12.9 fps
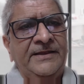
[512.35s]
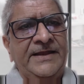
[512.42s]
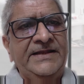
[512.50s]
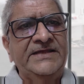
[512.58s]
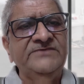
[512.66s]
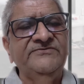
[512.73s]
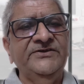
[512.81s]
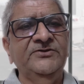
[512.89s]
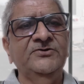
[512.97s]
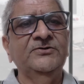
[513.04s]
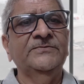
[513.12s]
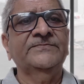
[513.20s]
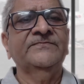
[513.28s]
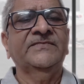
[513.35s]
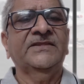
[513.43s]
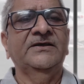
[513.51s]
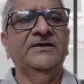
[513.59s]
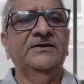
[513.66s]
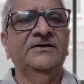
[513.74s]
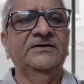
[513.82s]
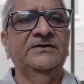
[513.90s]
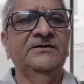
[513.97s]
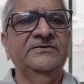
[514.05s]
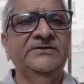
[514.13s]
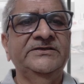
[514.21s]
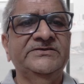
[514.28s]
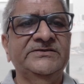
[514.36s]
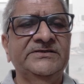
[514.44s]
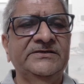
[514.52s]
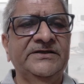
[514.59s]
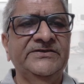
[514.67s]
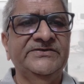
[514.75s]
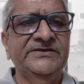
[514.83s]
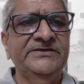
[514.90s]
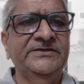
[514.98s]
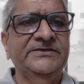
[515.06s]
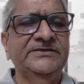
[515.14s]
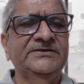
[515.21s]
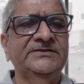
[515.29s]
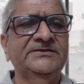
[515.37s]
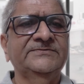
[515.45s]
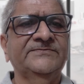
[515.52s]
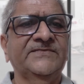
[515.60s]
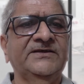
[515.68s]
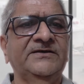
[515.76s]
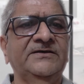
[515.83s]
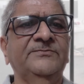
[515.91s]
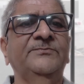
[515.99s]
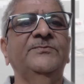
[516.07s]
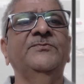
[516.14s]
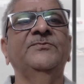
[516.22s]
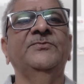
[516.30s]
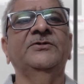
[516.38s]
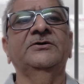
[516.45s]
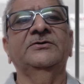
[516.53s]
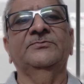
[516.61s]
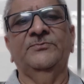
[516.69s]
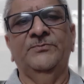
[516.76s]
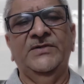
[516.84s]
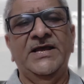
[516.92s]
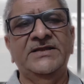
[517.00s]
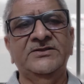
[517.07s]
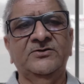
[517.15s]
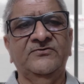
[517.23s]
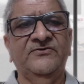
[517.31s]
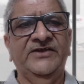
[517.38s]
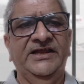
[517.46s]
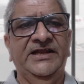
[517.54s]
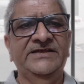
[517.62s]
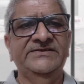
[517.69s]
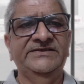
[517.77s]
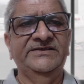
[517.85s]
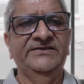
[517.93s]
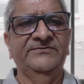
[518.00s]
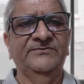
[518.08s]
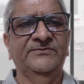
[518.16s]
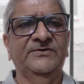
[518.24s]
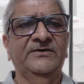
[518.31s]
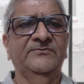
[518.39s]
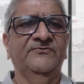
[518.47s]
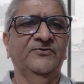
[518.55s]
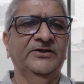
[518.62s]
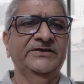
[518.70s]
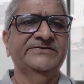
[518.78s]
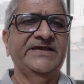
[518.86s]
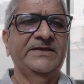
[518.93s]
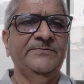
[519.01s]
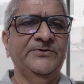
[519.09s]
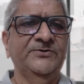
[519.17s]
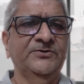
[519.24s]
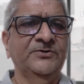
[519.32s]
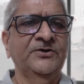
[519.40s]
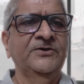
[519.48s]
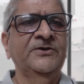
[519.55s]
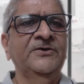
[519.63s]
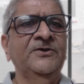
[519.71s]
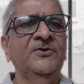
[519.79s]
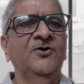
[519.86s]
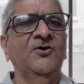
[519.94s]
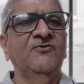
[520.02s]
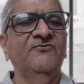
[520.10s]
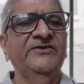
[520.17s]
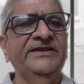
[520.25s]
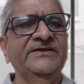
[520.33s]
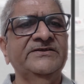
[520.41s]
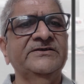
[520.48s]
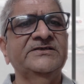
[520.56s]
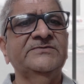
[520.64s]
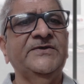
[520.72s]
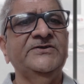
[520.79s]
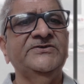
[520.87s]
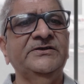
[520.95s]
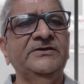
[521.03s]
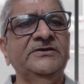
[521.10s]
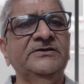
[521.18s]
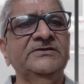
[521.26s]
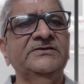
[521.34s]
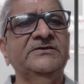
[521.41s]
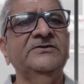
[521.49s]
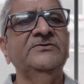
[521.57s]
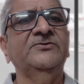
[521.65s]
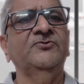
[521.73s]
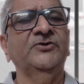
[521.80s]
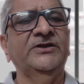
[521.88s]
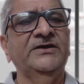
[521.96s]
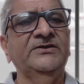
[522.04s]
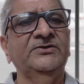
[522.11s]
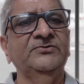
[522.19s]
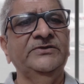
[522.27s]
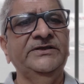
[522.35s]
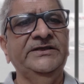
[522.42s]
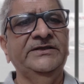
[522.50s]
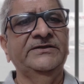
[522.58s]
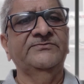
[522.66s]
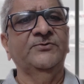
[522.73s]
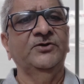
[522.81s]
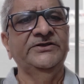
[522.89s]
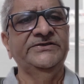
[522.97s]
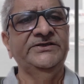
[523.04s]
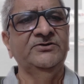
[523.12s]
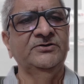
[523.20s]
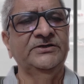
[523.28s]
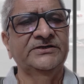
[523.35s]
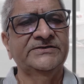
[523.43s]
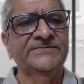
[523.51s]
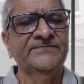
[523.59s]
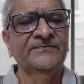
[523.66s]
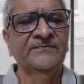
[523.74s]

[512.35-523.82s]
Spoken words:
And as we know, this recent plan of LIC for its IPO, offering a special quota to the policyholders,